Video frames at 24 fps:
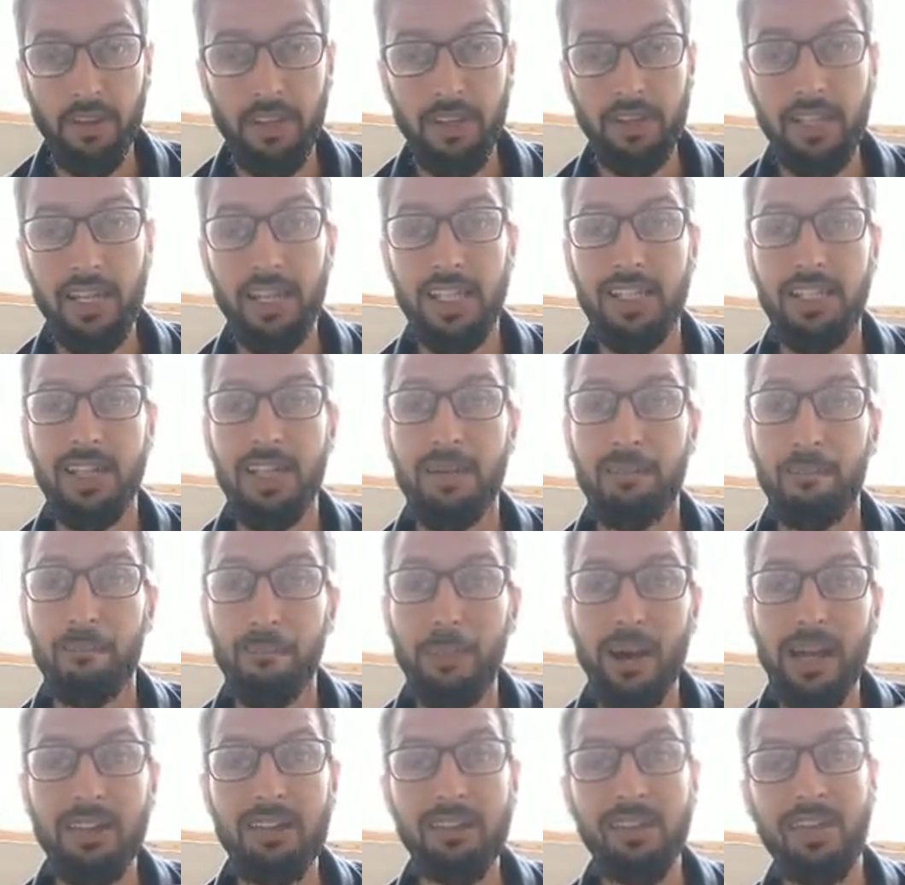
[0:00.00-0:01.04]
He says,
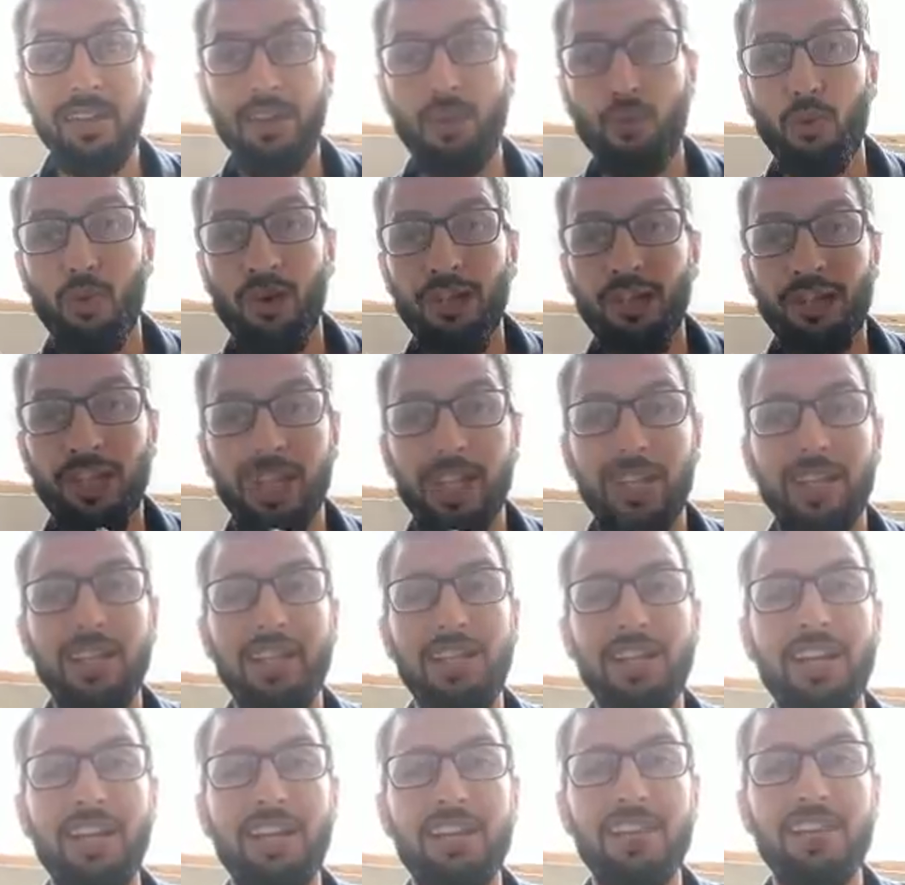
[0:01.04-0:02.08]
but here once again he
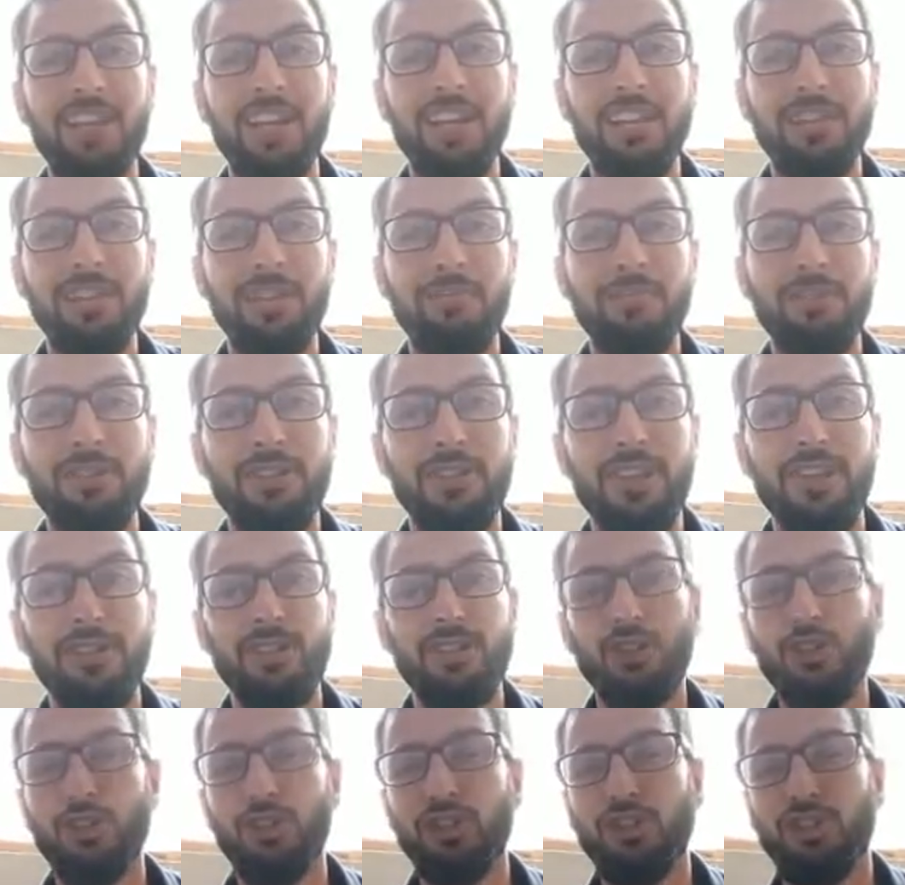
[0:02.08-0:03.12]
criticizes them. He
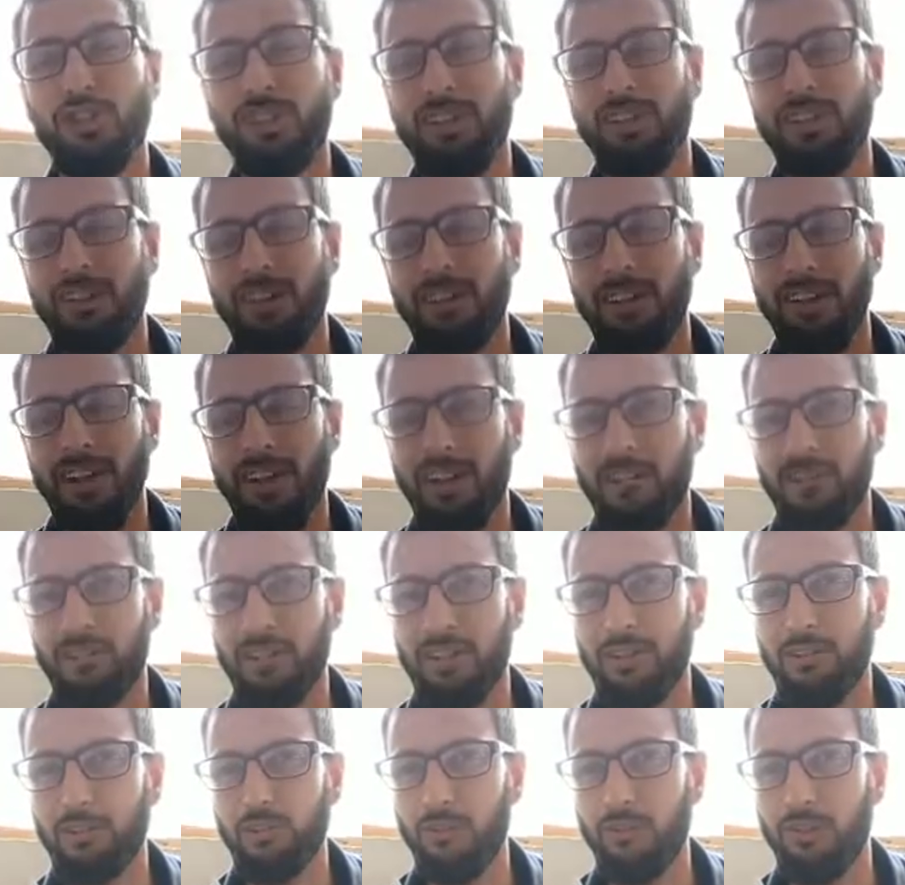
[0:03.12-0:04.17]
says that it is
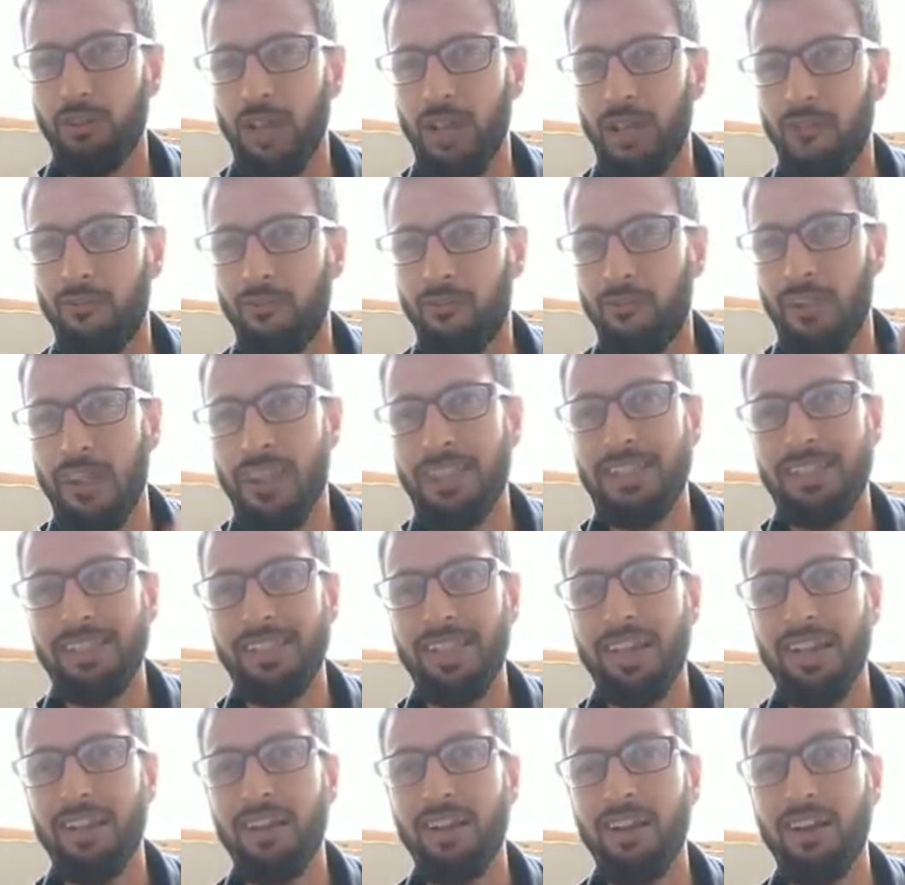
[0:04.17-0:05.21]
also lifeless
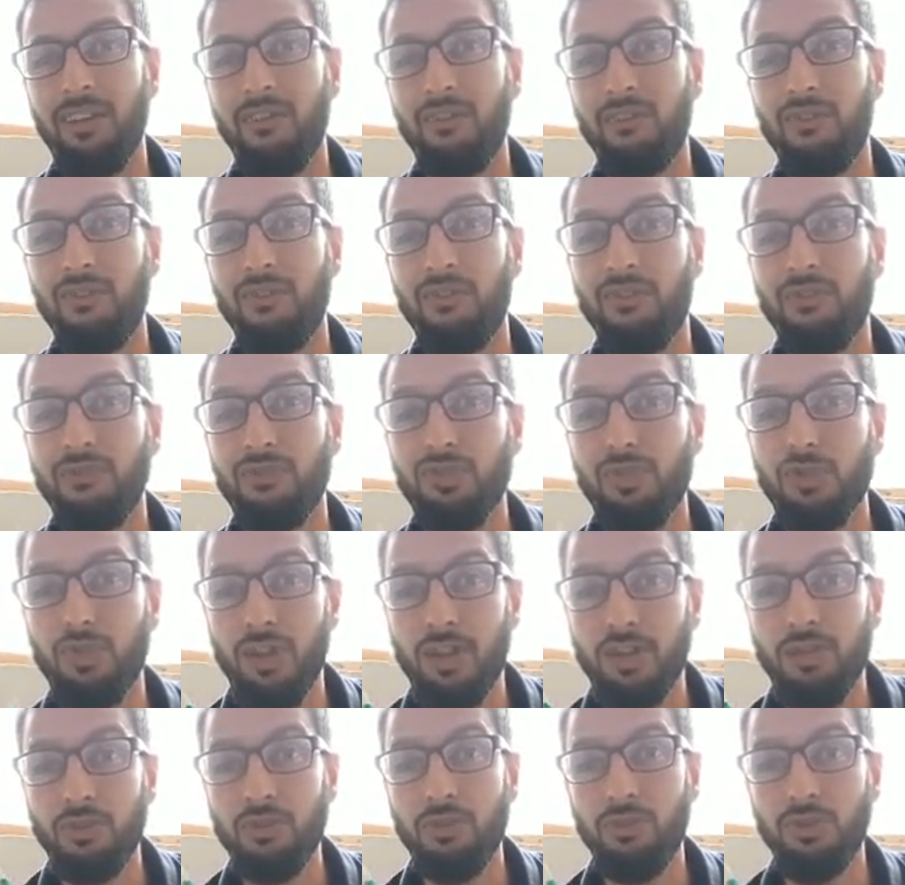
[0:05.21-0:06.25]
like a
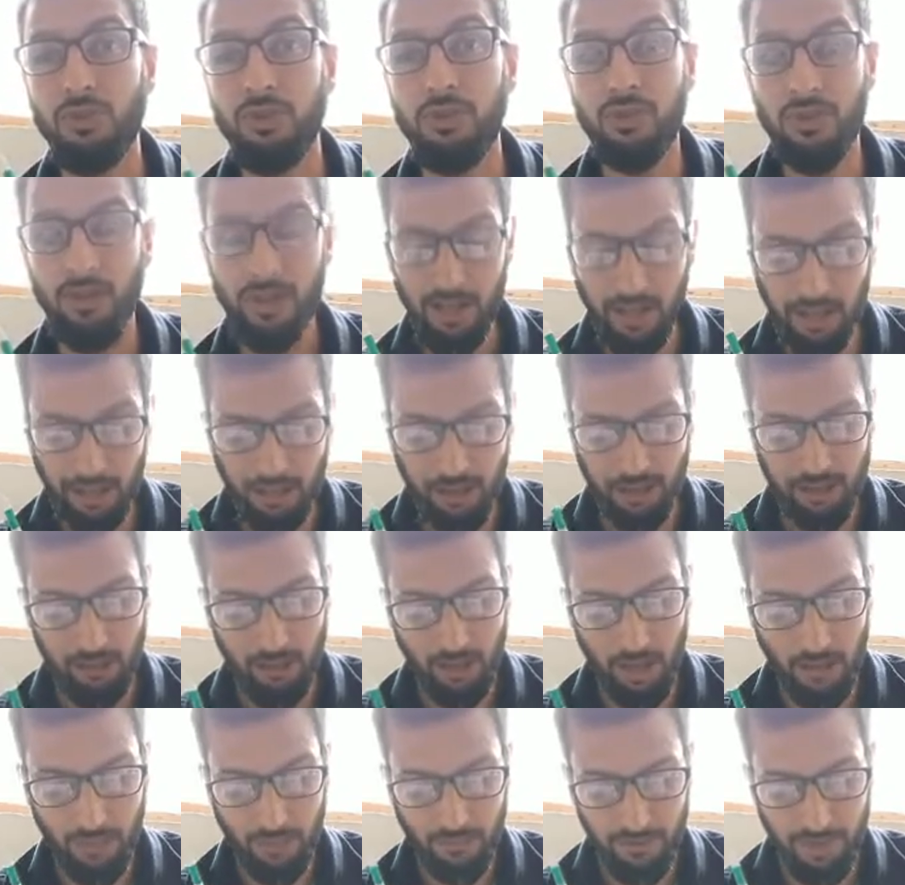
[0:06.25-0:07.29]
statue. It's
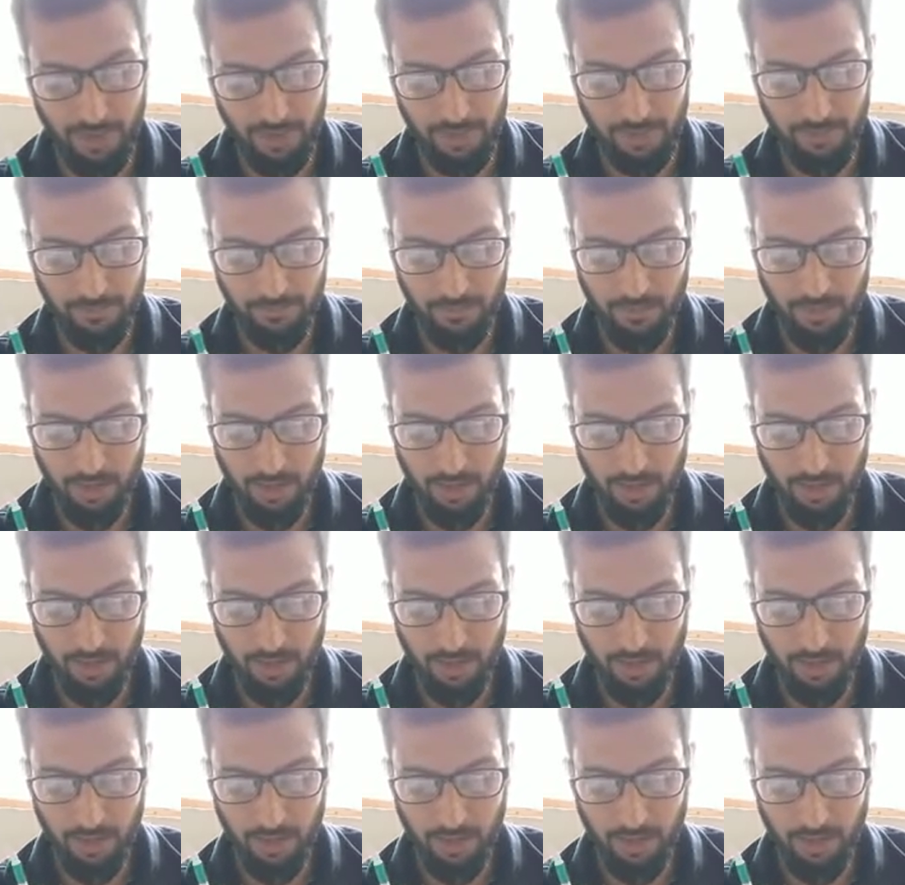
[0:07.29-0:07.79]
lifeless.